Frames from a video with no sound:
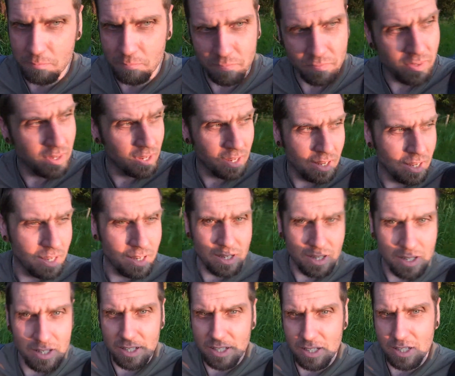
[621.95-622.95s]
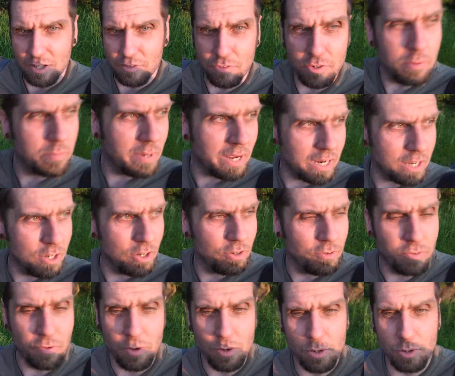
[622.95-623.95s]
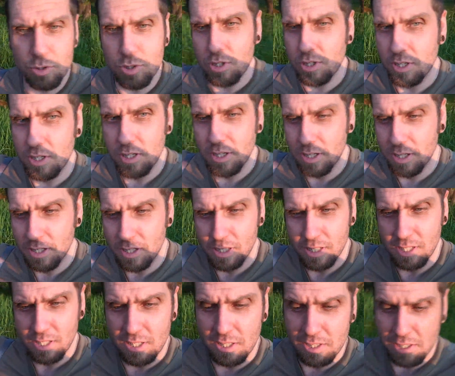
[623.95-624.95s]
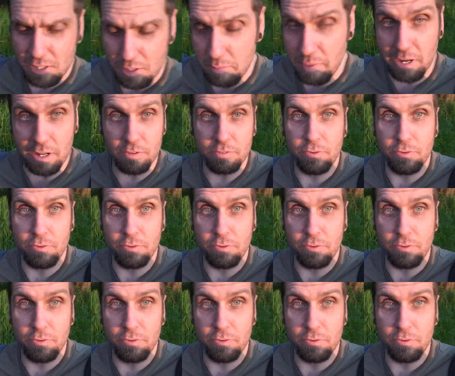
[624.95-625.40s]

If you're making good photos, you're making photos you love,